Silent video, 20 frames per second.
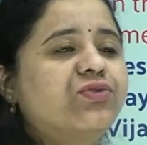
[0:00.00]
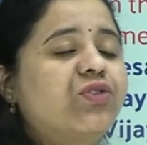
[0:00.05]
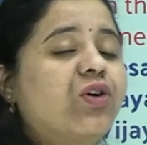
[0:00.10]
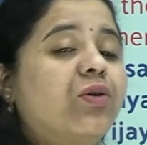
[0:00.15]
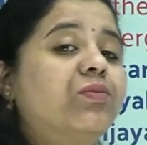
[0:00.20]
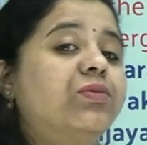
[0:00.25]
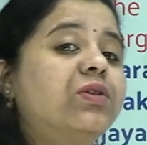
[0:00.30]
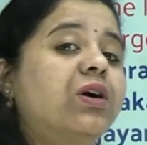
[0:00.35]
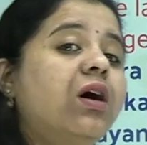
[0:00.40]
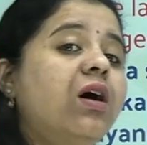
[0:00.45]

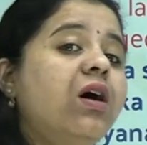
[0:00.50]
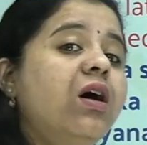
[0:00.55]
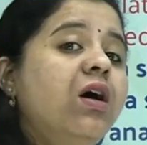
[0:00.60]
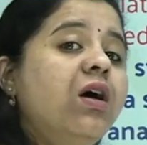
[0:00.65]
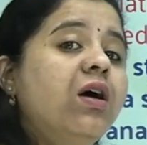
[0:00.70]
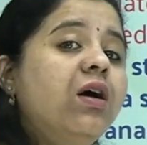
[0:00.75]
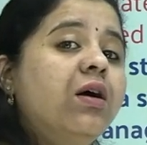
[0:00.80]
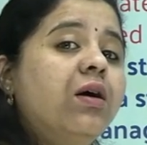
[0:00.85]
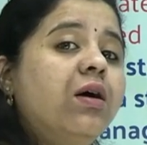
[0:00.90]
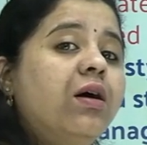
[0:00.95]
from the
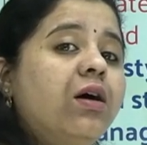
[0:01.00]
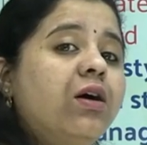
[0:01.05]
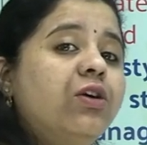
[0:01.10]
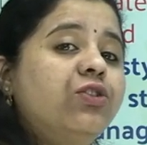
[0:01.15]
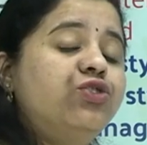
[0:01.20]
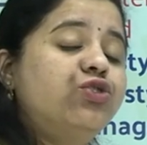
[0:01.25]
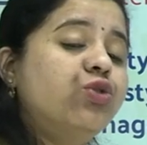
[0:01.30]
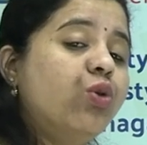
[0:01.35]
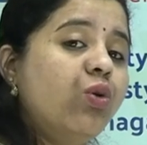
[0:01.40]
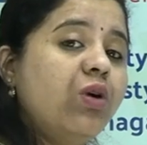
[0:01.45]

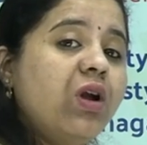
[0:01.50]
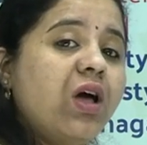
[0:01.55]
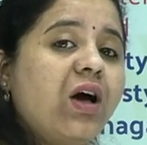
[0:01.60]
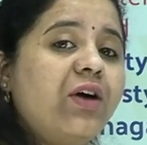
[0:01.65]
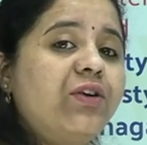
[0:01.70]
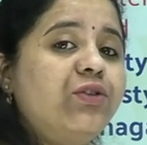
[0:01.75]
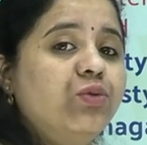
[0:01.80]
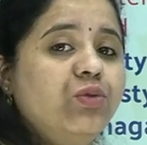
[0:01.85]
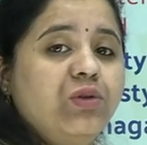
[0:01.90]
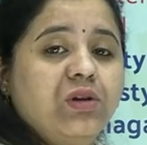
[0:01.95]

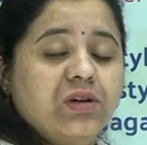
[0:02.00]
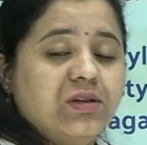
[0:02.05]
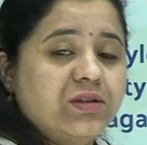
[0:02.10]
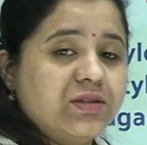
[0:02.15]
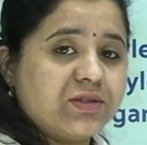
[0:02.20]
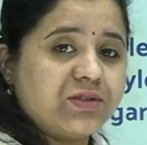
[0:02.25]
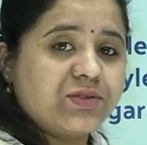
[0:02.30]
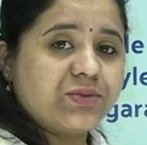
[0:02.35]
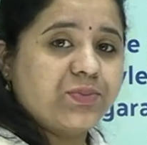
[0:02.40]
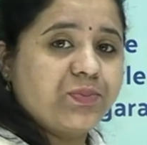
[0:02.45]
Chola
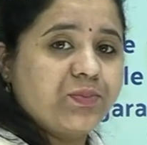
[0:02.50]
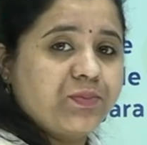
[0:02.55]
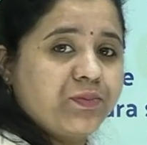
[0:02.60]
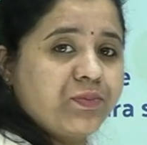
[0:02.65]
rulers.